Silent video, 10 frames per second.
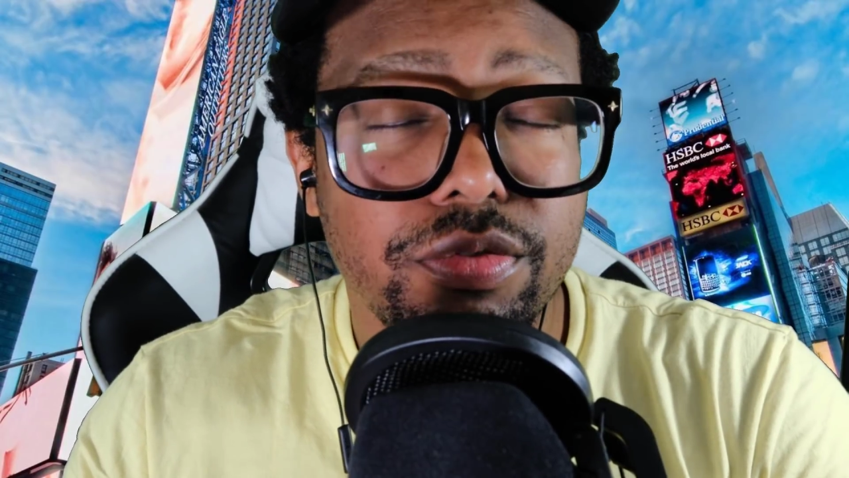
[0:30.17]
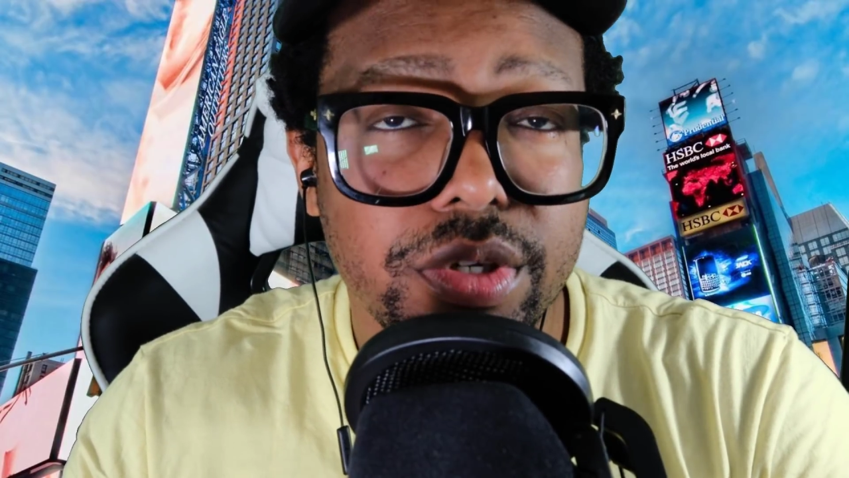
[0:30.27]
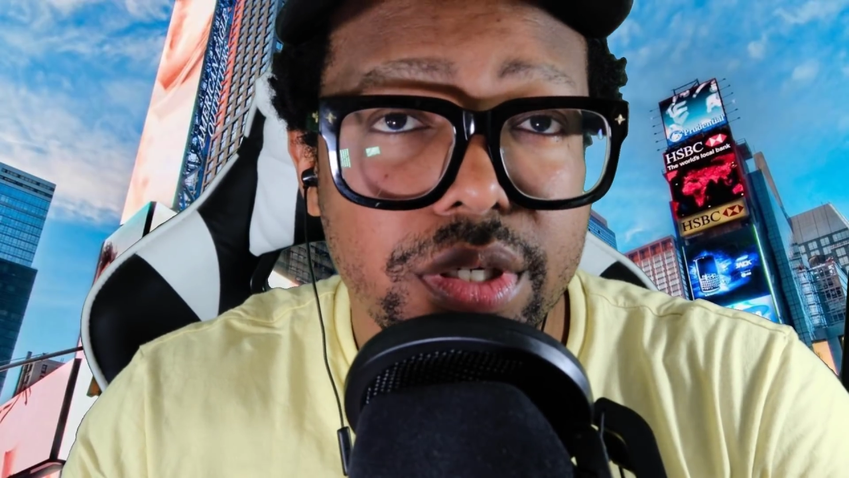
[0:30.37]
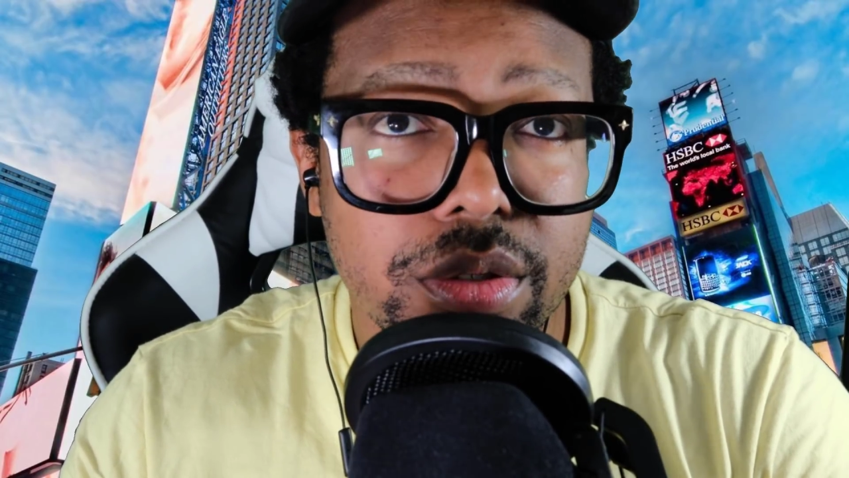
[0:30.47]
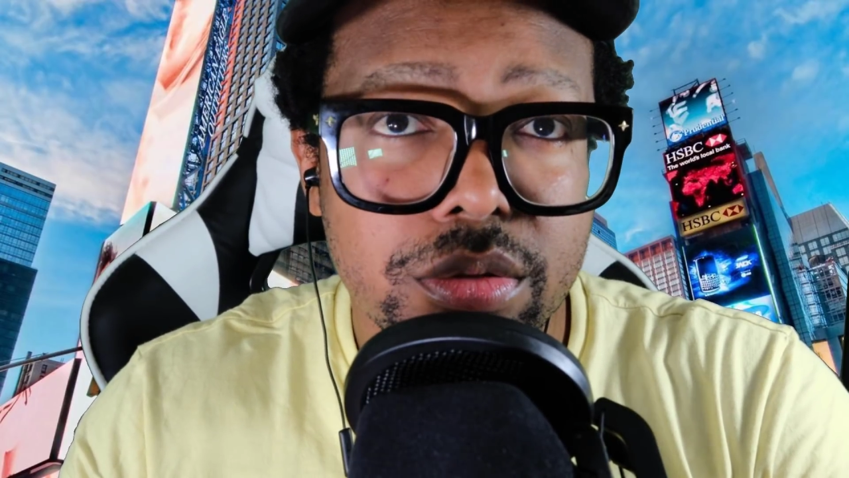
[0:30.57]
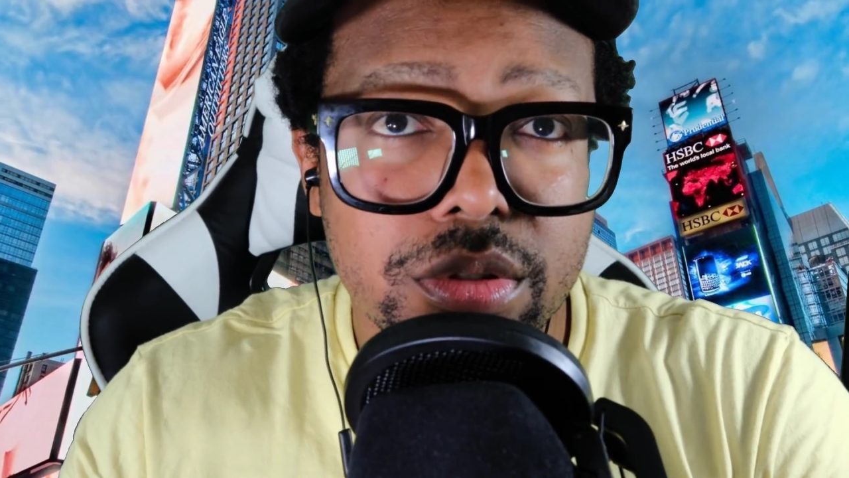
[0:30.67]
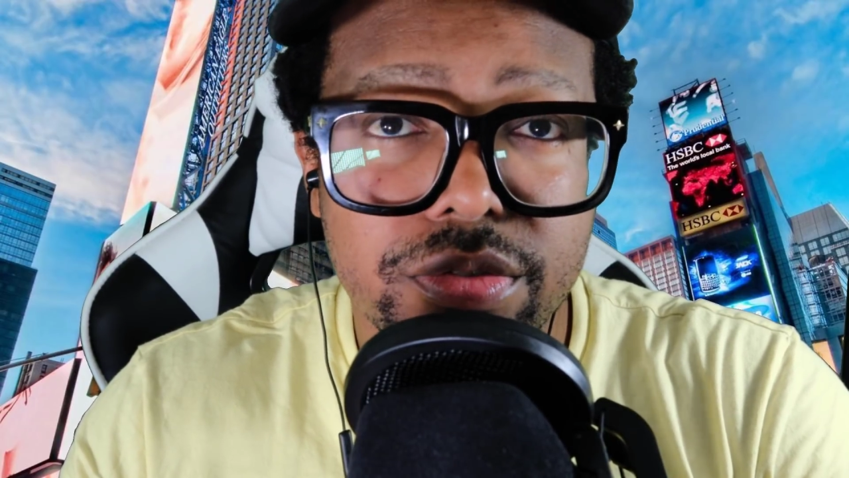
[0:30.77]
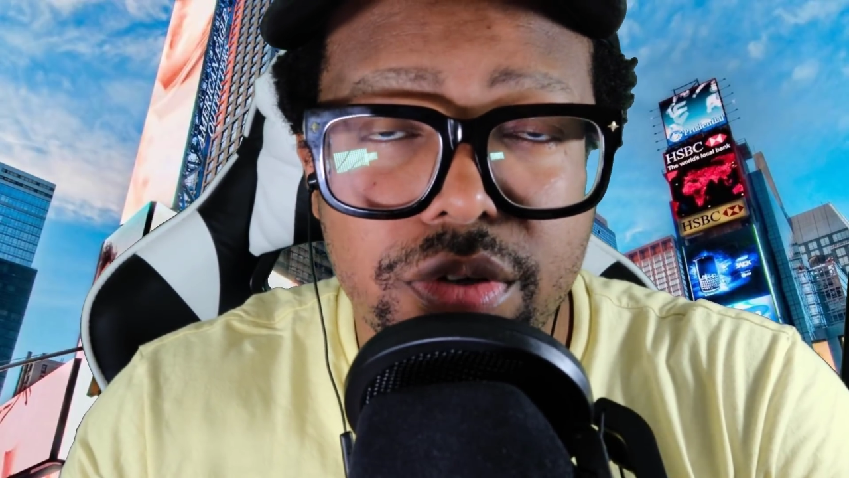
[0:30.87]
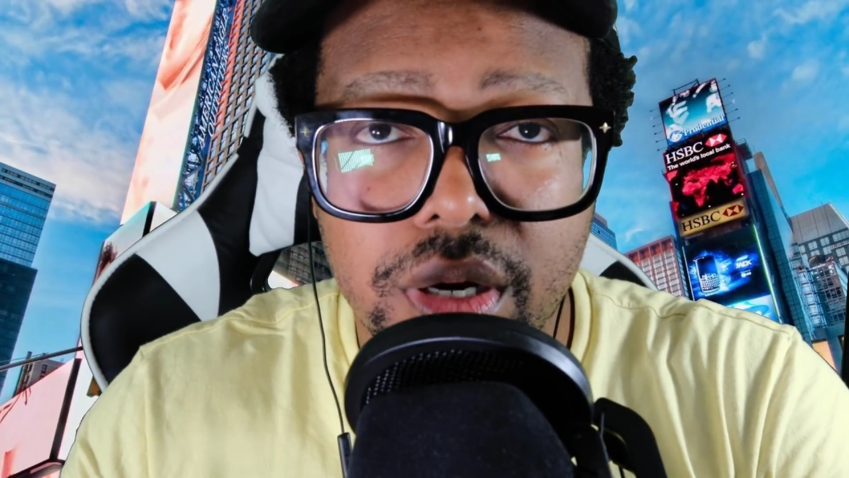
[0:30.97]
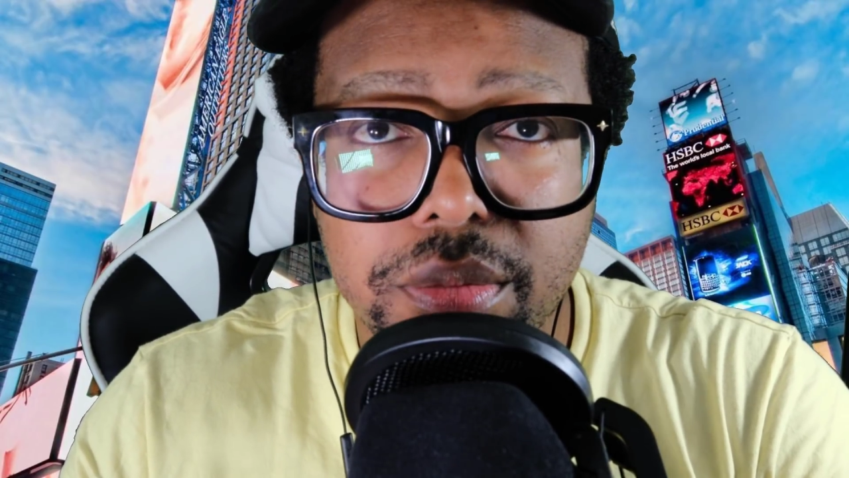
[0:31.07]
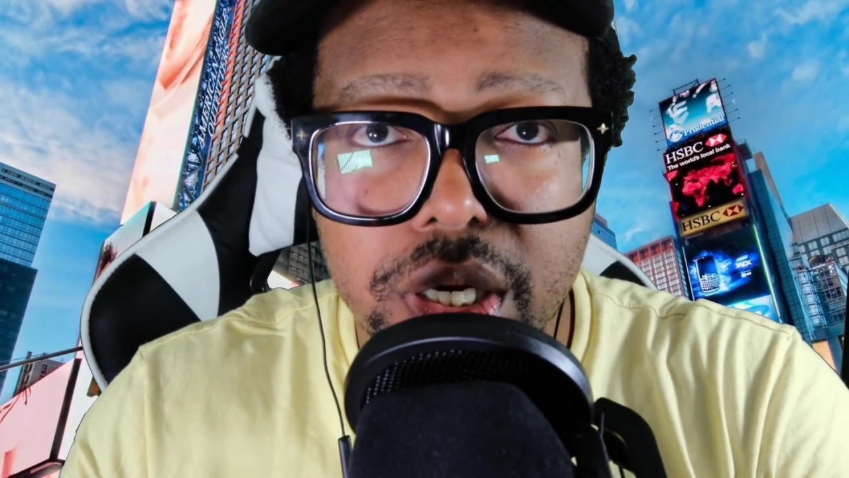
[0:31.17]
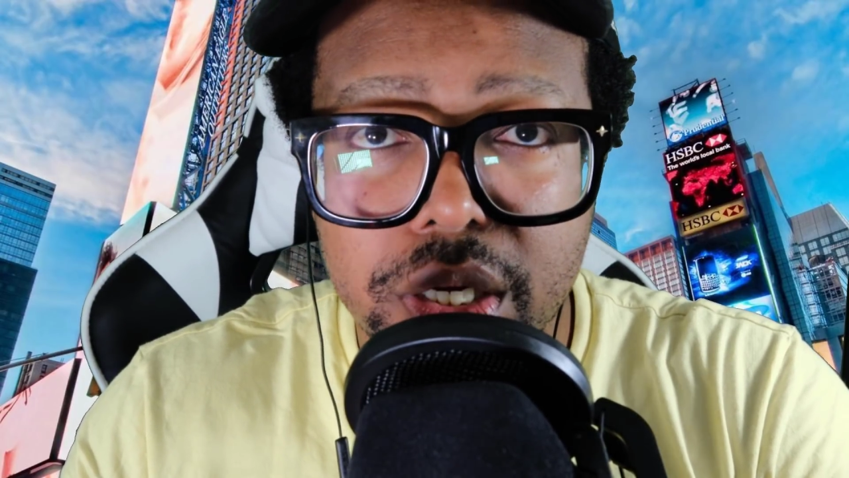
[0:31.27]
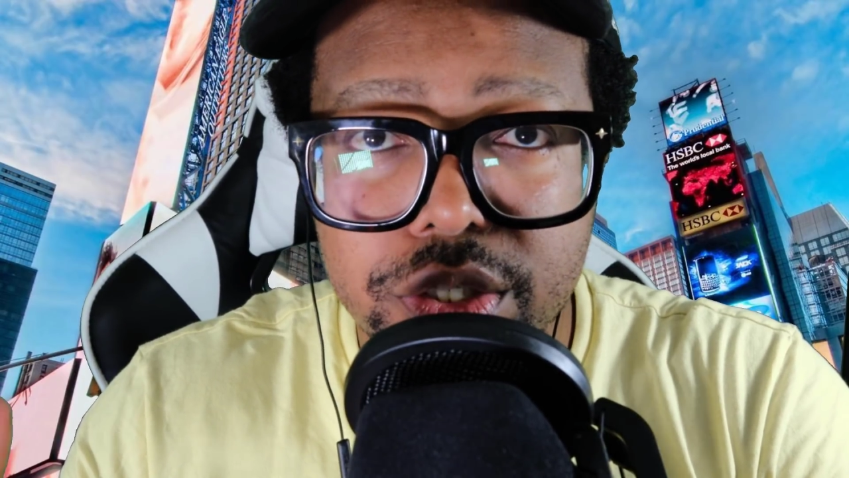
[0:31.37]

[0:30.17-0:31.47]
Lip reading: videos from